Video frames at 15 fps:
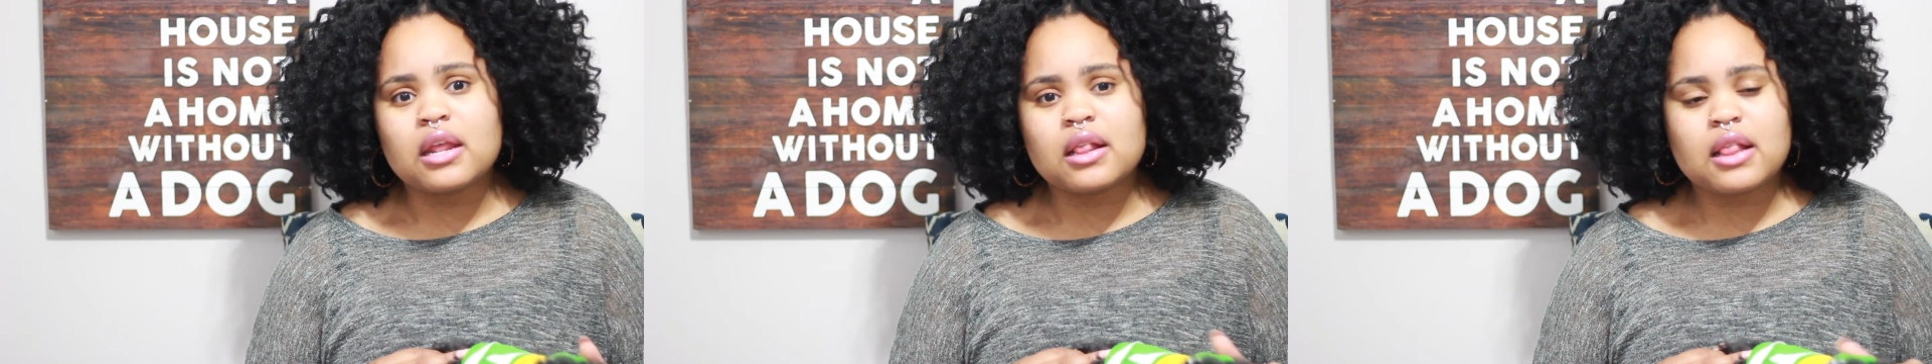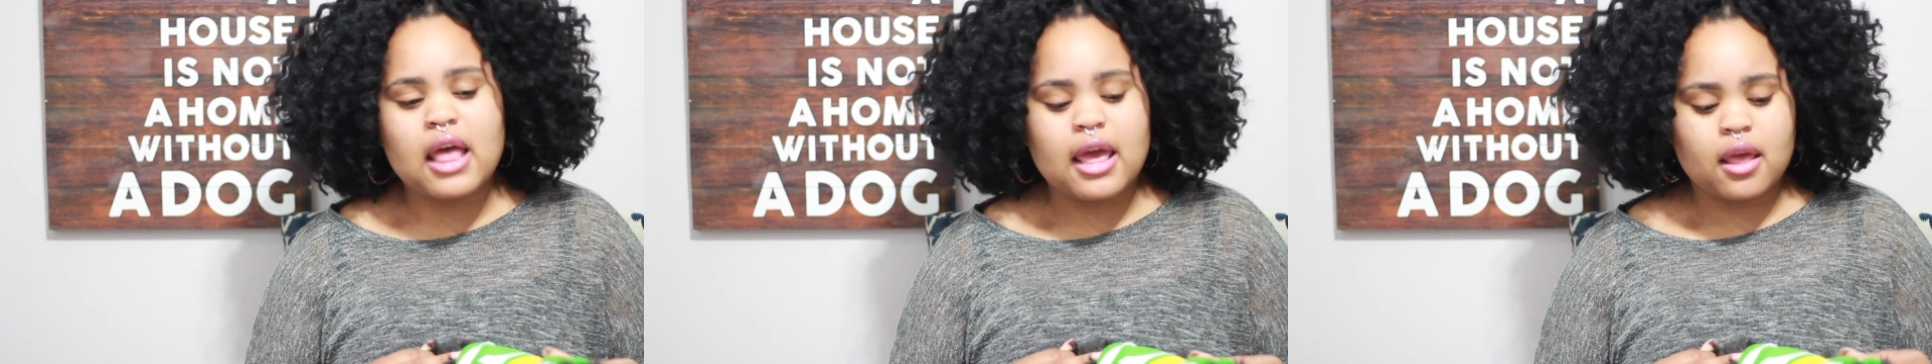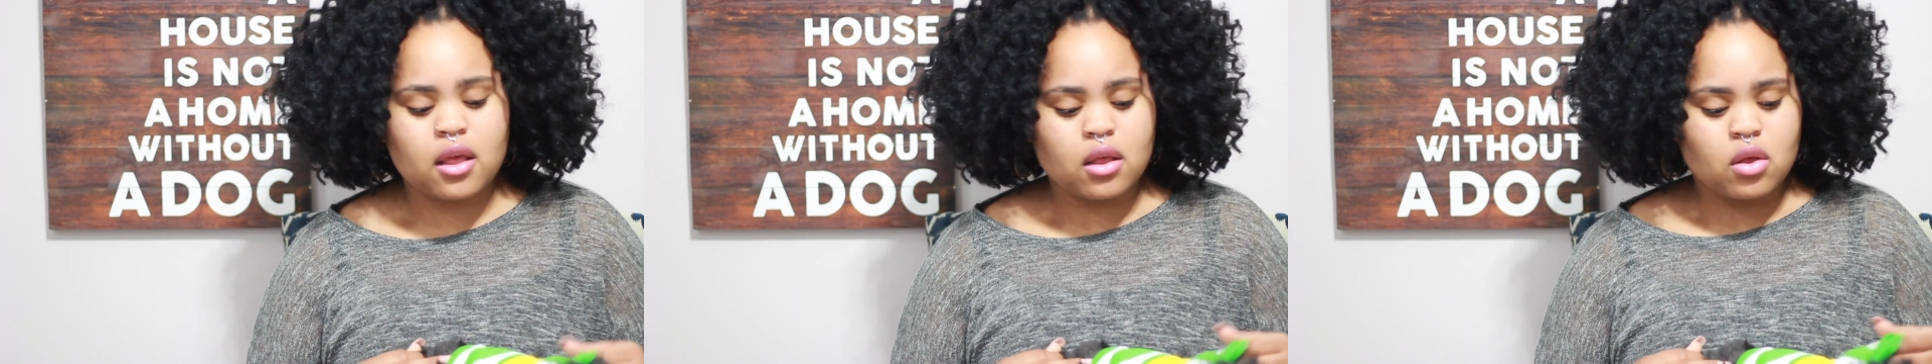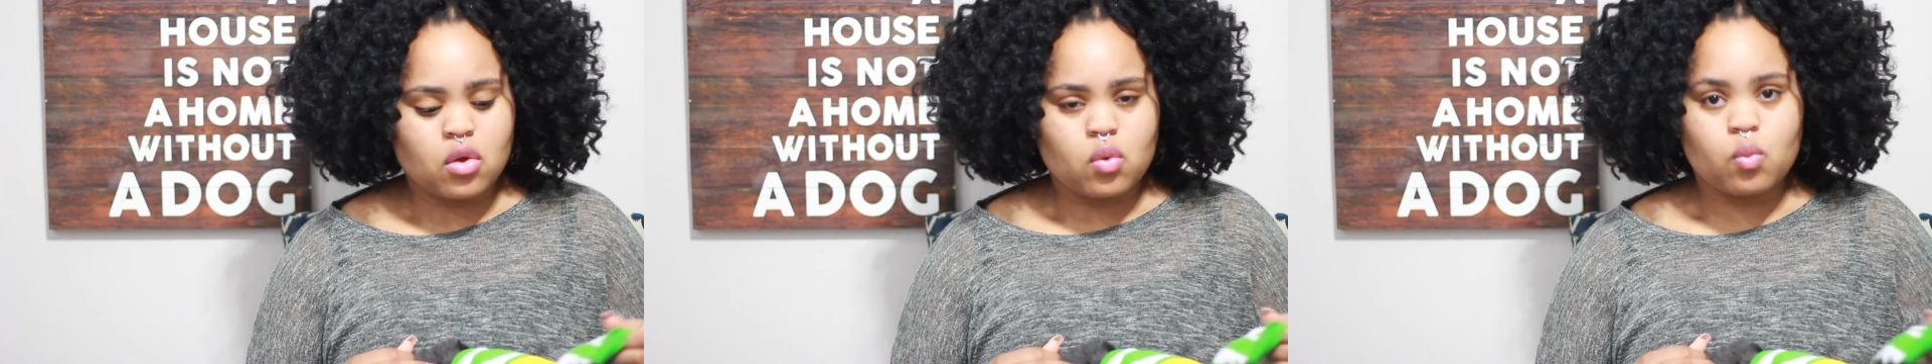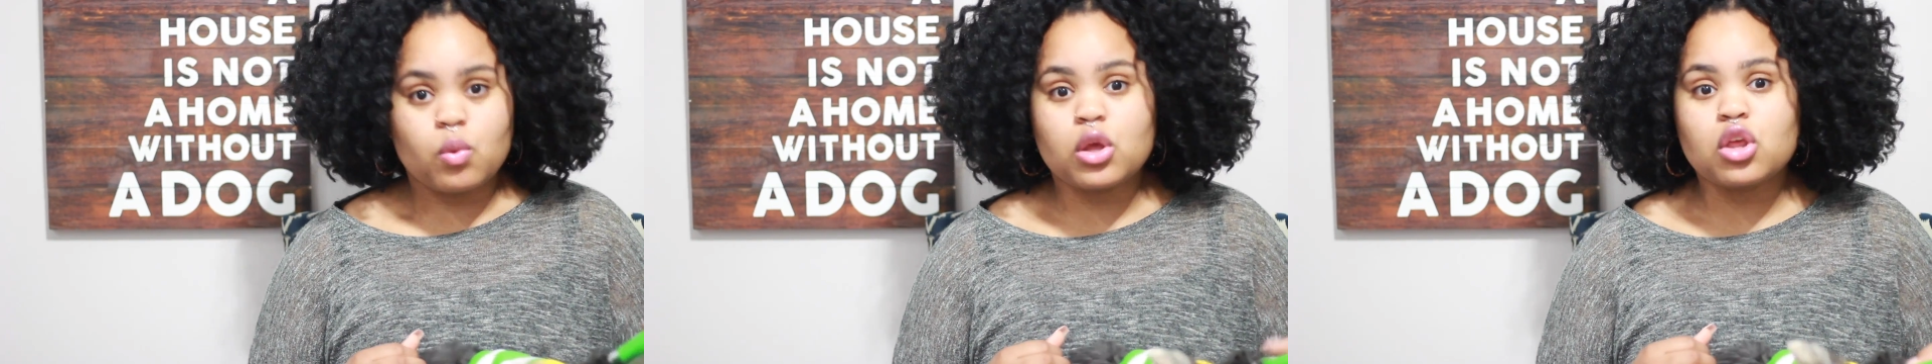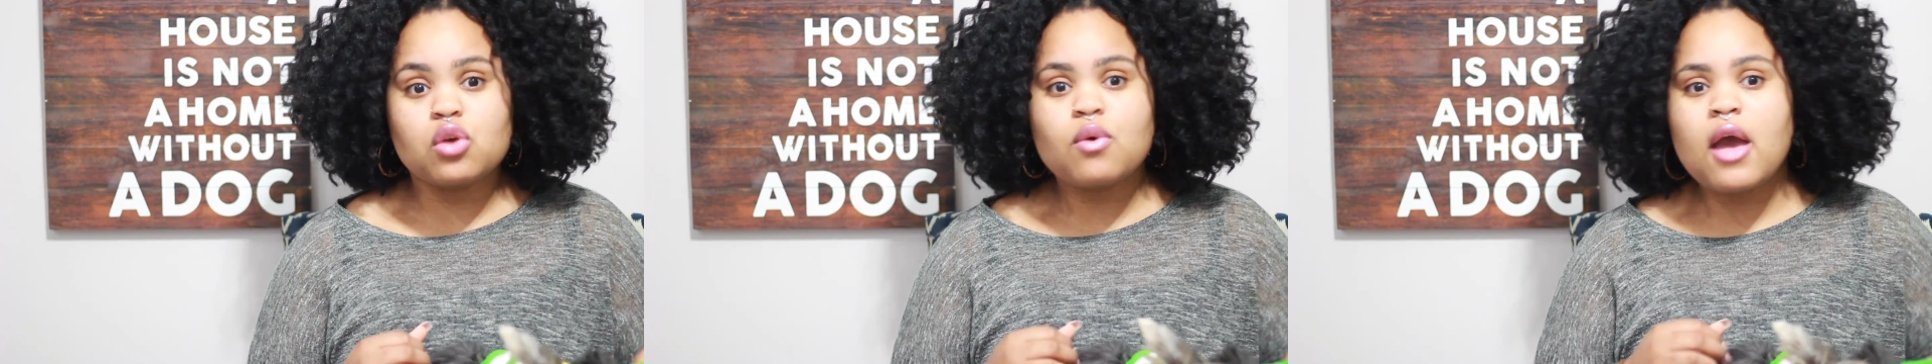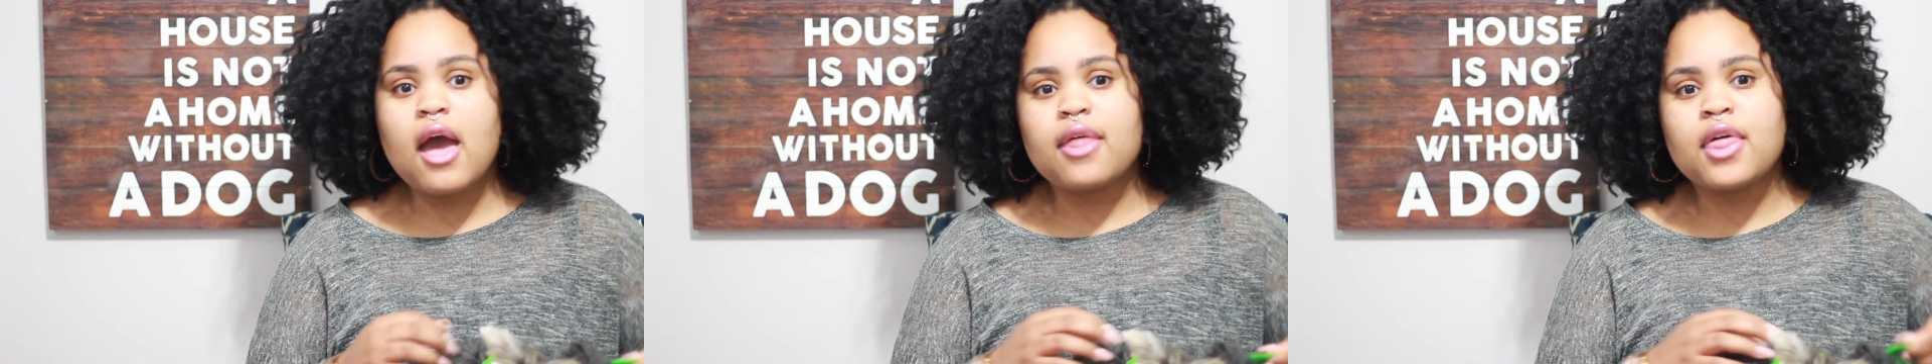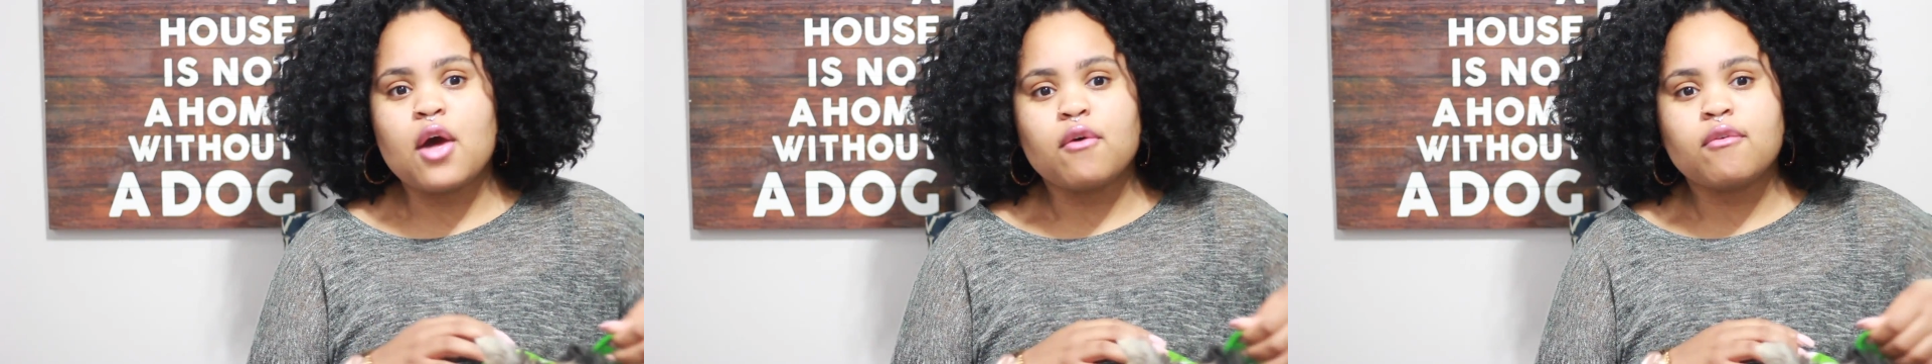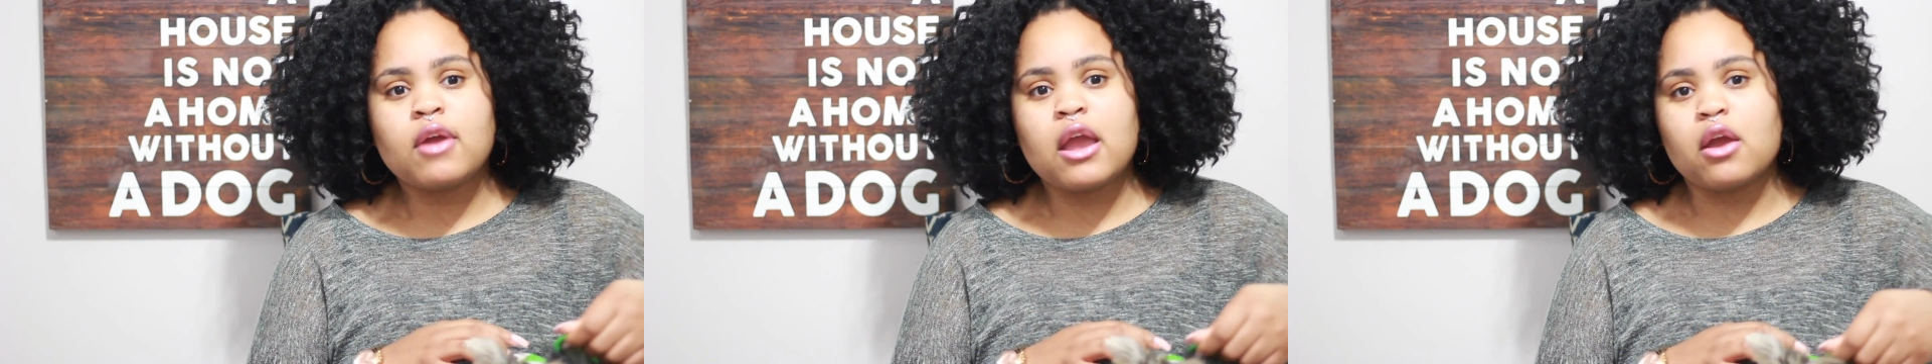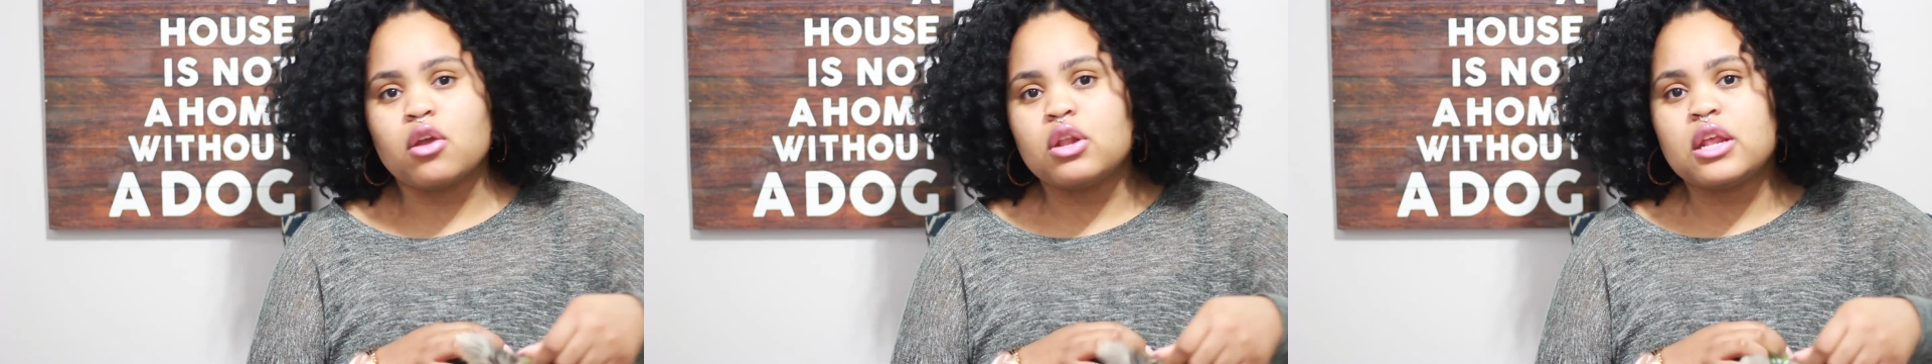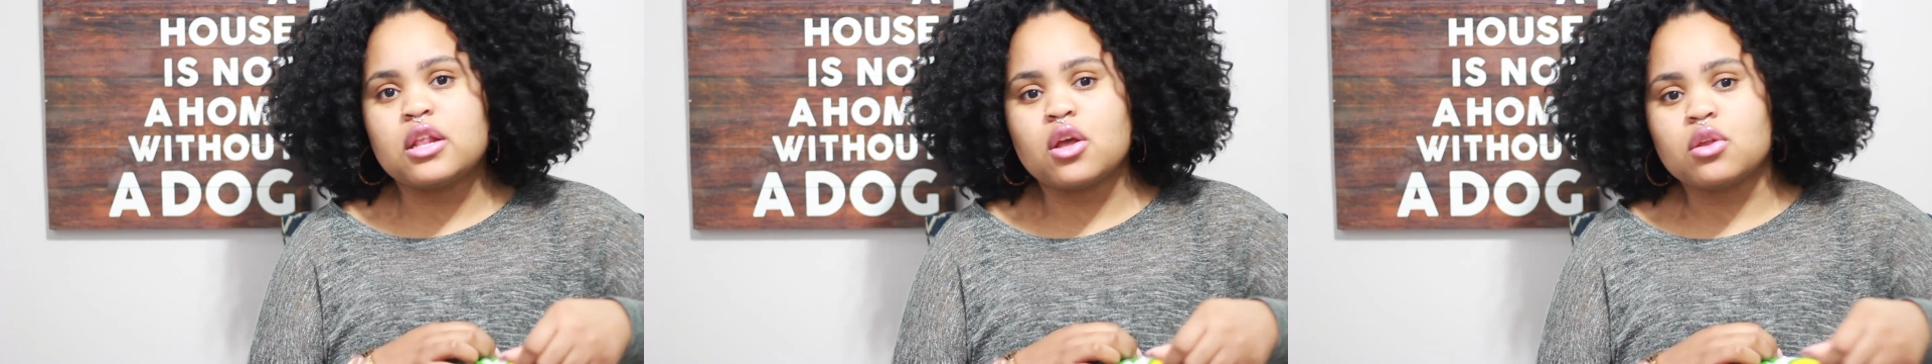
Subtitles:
It's like when you have health care, you need